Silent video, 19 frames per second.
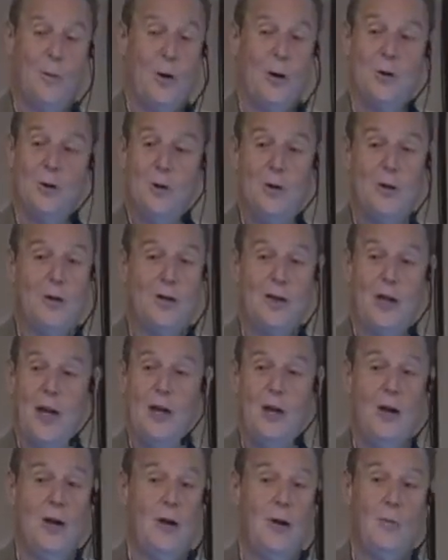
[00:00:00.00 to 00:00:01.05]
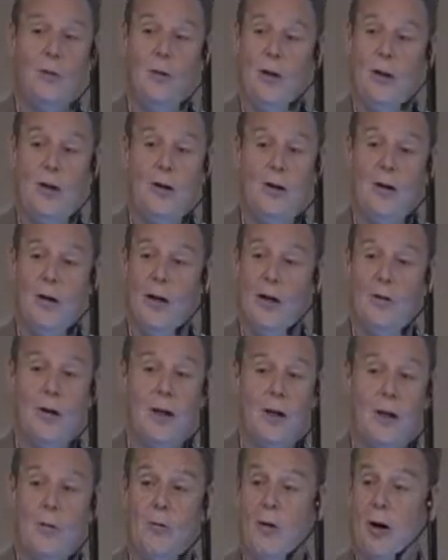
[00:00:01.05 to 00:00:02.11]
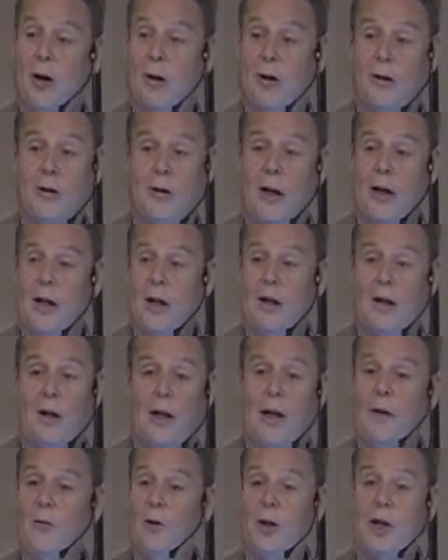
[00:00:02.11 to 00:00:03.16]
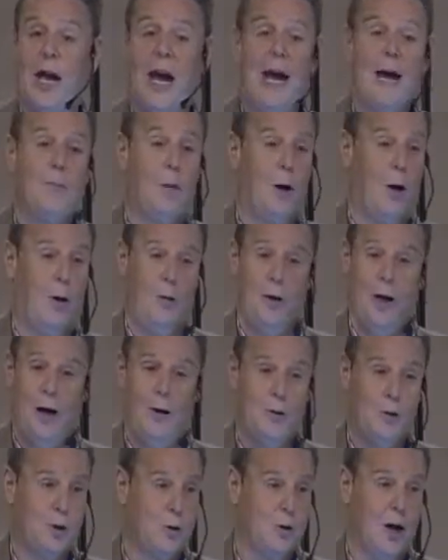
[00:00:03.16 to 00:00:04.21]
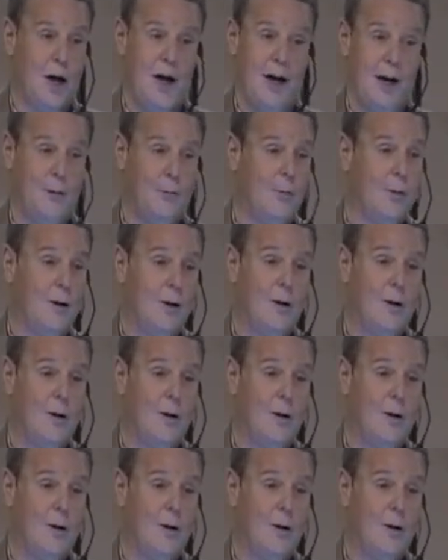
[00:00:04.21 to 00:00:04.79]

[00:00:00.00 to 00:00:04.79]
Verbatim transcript: As a preacher used to say, you can, you can go in the water till every tadpole knows your name.